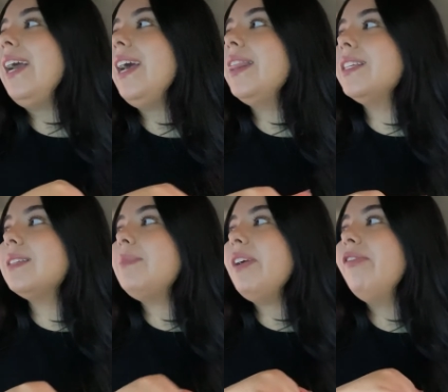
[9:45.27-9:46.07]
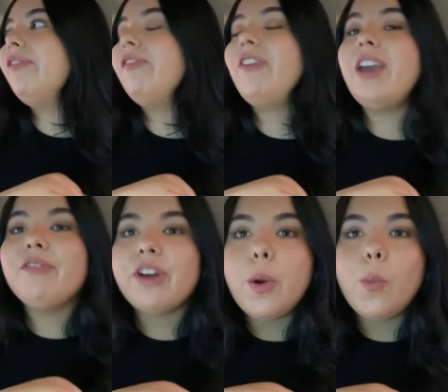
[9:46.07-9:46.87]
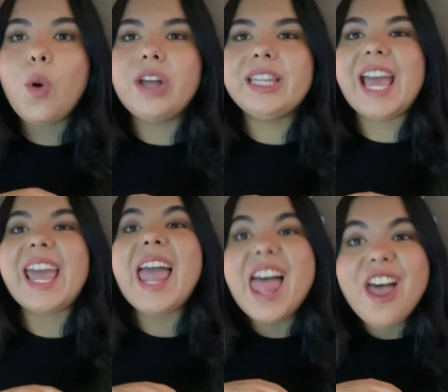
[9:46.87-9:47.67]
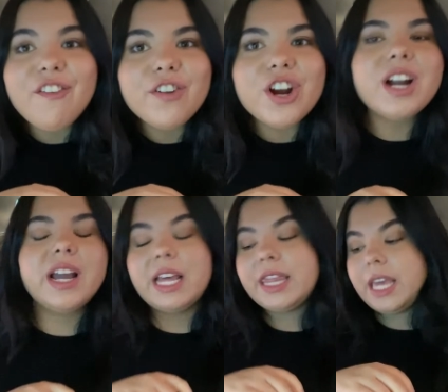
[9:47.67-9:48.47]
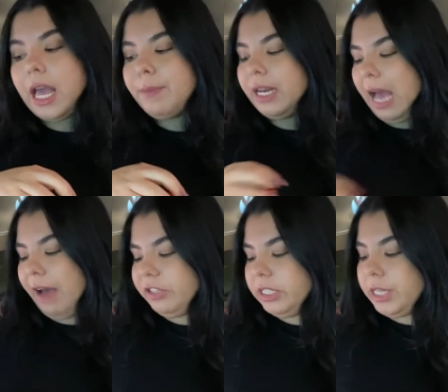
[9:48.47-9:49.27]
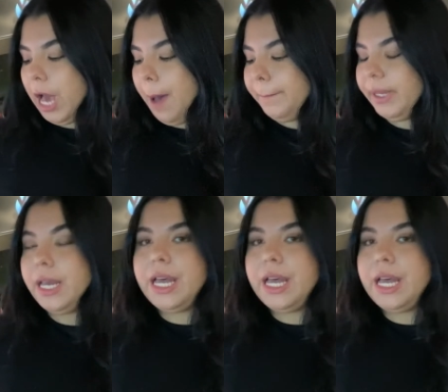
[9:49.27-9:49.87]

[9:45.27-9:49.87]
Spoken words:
This is my favorite one like ever, and I think I'm gonna have to stop